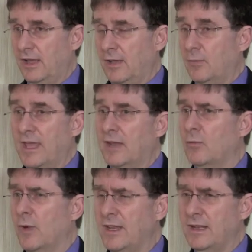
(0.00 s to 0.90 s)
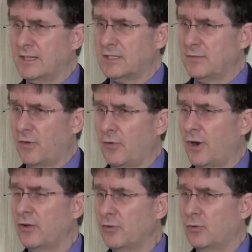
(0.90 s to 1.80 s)
And we had a waiting list of over
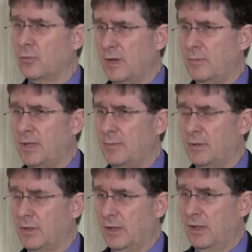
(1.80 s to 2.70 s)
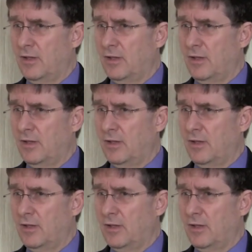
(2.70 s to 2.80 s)
120 people,